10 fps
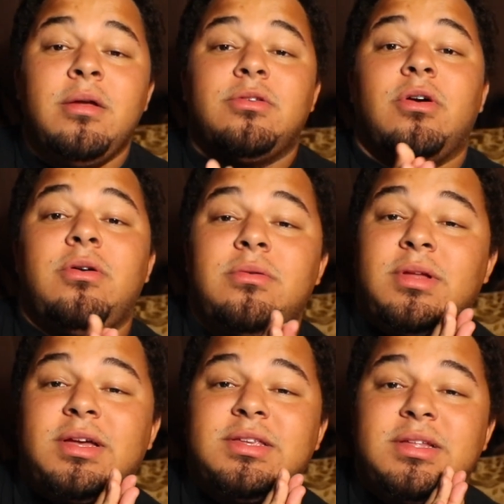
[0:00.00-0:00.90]
So
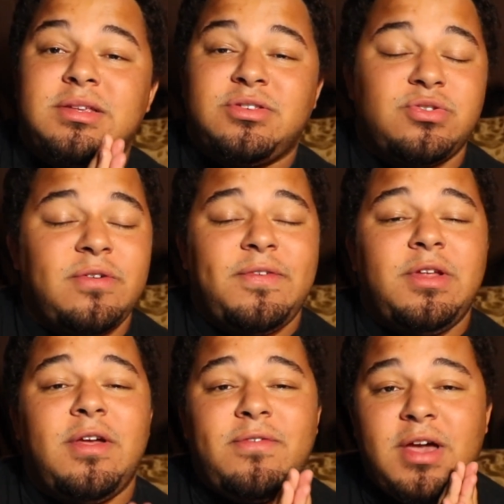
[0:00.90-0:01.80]
like I said, this is a short
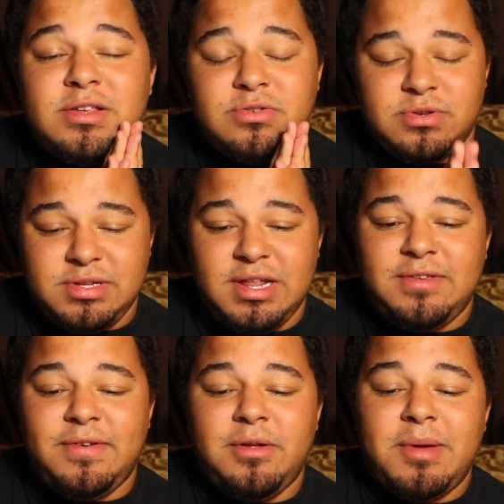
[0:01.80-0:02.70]
video. If you guys enjoyed
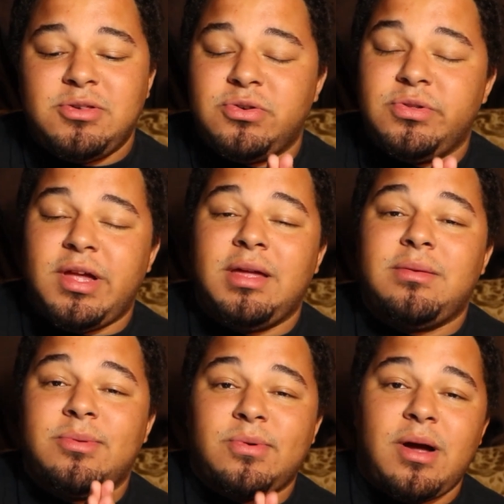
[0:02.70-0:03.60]
today's video, make sure you like,
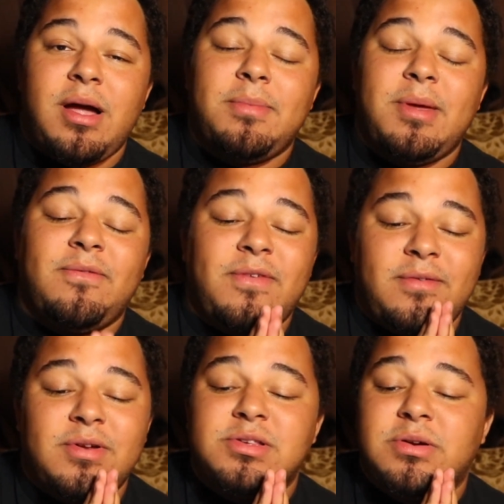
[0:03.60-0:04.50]
subscribe, and
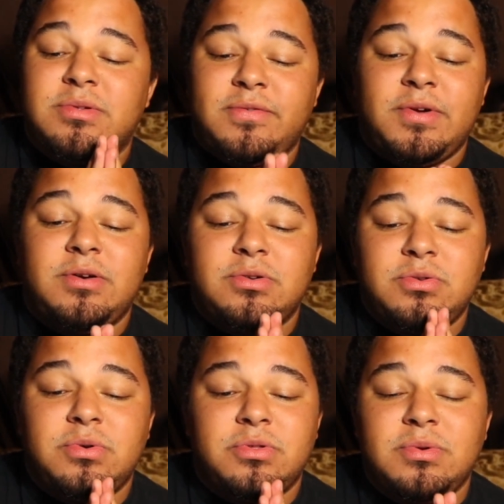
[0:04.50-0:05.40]
favorite, and share with a friend or
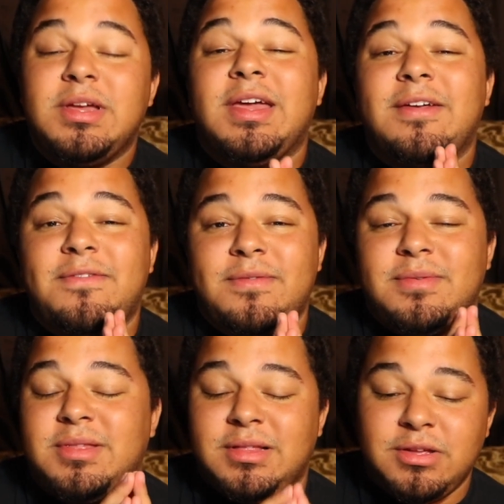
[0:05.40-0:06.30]
two or three. If
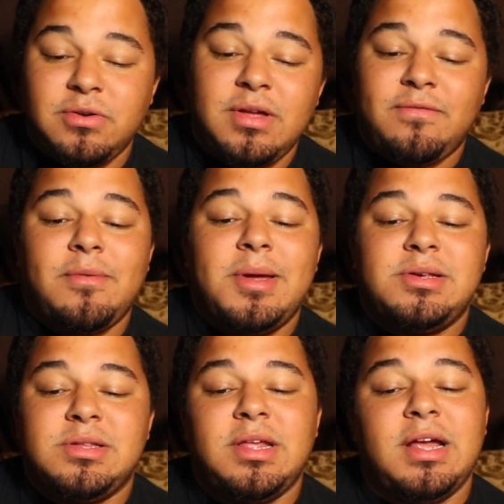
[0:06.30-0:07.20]
the little
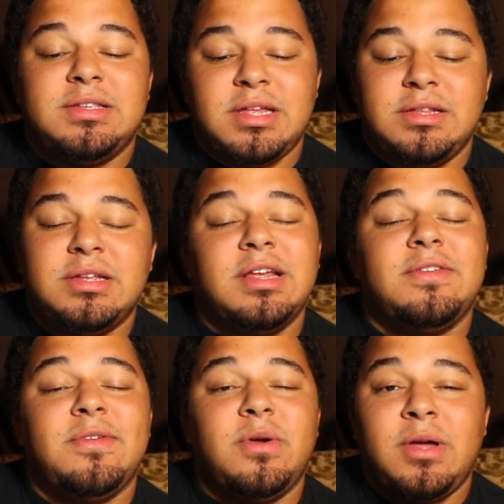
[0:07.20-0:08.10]
information that I said in
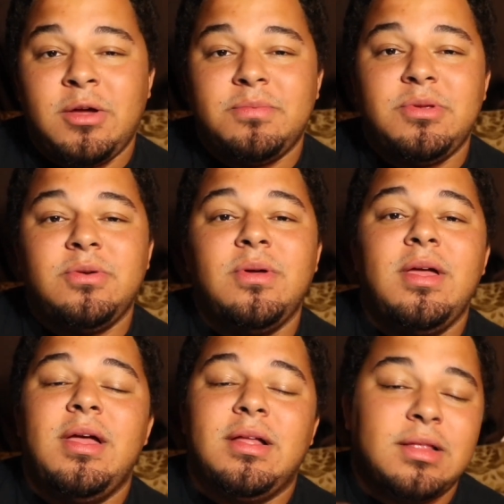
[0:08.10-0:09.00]
today's video helped you,
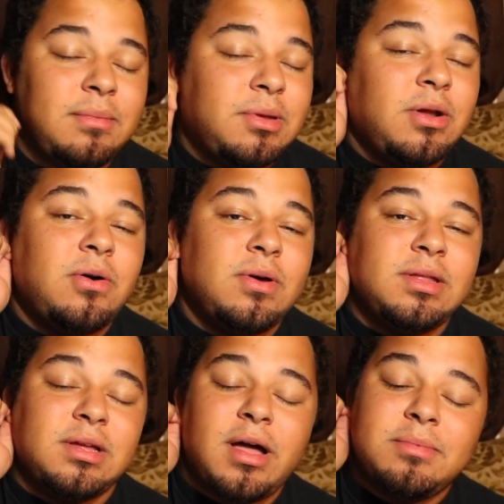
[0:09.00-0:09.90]
let me know
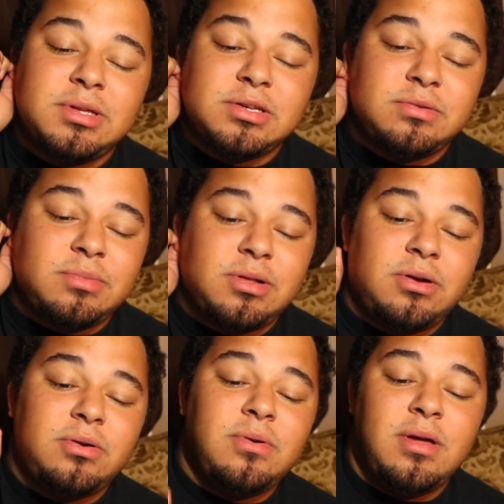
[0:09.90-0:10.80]
in the comment section
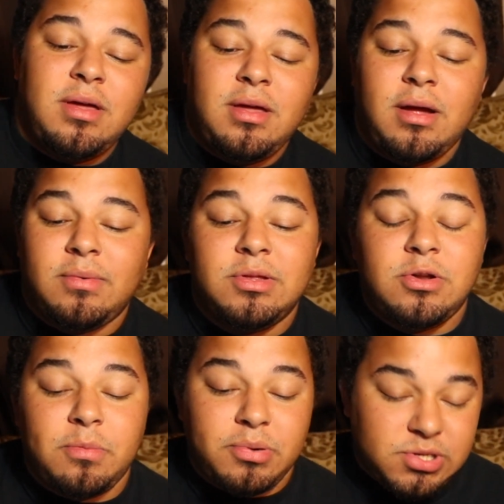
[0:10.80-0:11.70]
below. I really
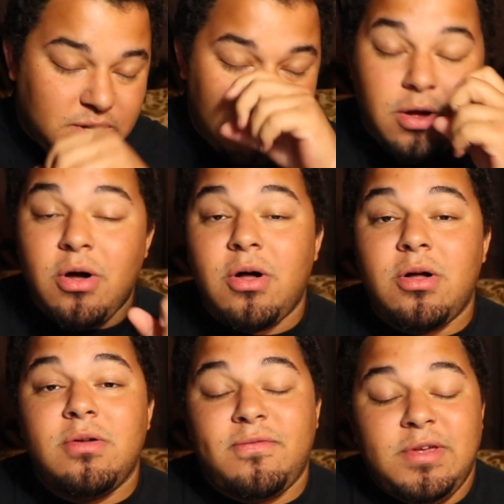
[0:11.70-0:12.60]
do appreciate
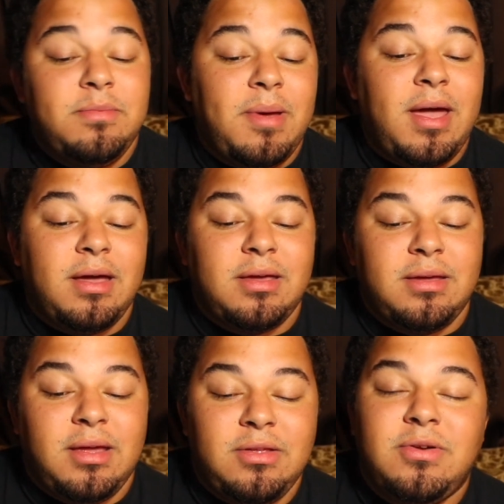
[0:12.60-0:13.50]
all feedback,
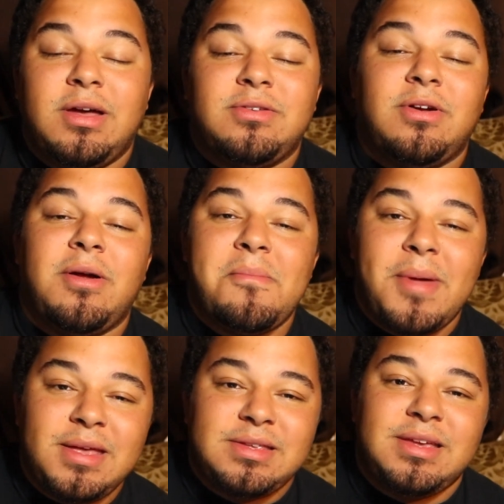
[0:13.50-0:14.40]
and you guys are
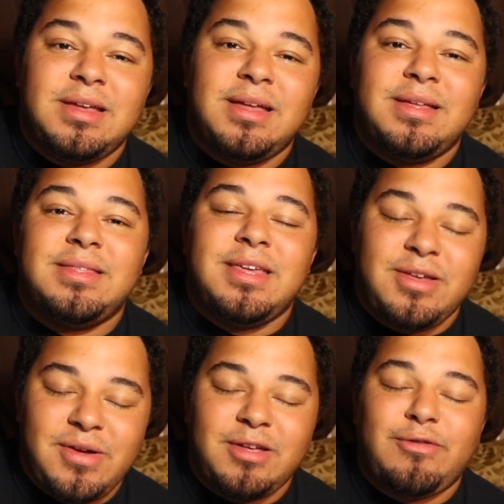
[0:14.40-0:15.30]
amazing.
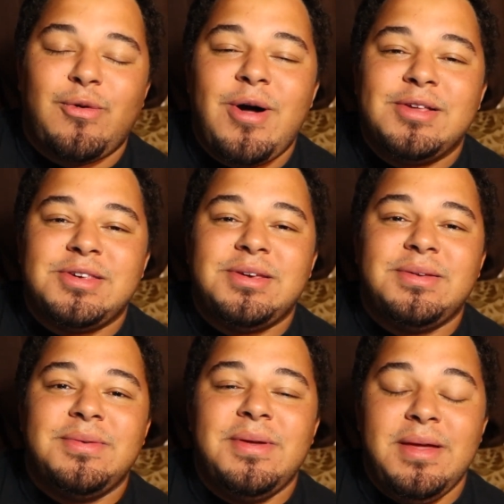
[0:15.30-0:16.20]
Thank you guys for watching.
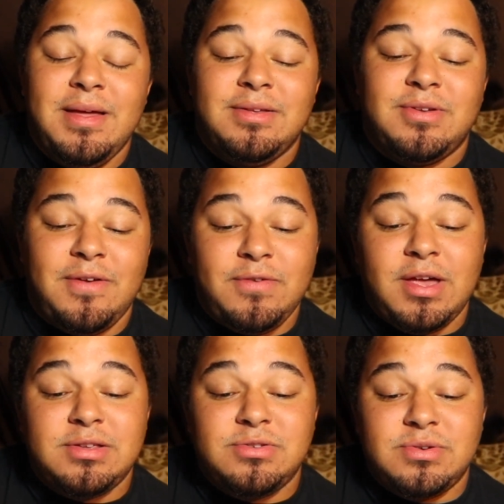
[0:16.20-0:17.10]
So if you
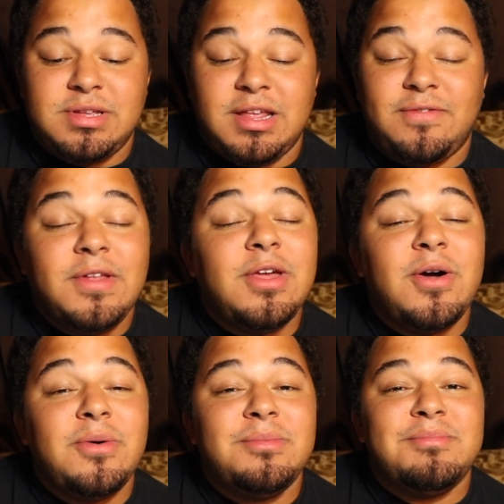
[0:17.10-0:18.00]
guys enjoyed today's
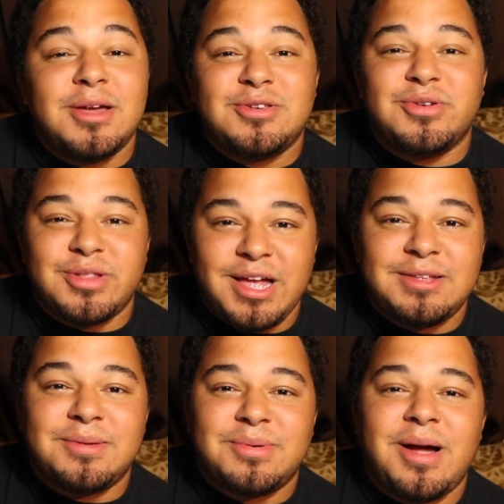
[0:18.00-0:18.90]
video, make sure you
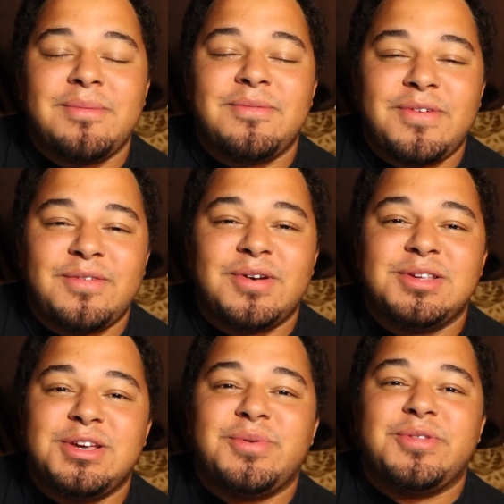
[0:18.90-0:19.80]
like, subscribe, and favorite,
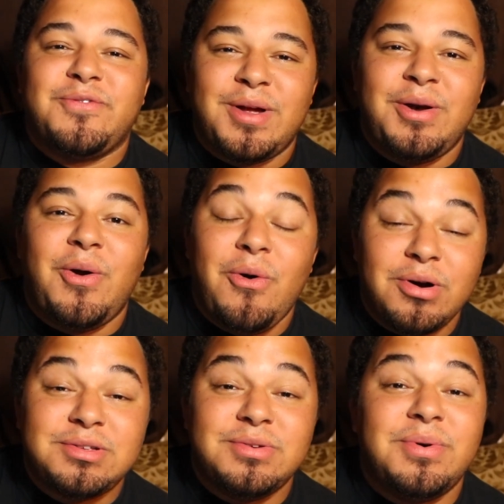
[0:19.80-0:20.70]
and share with a friend
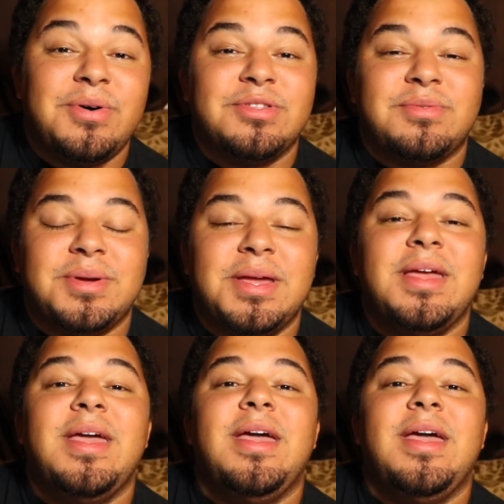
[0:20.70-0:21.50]
or two or three.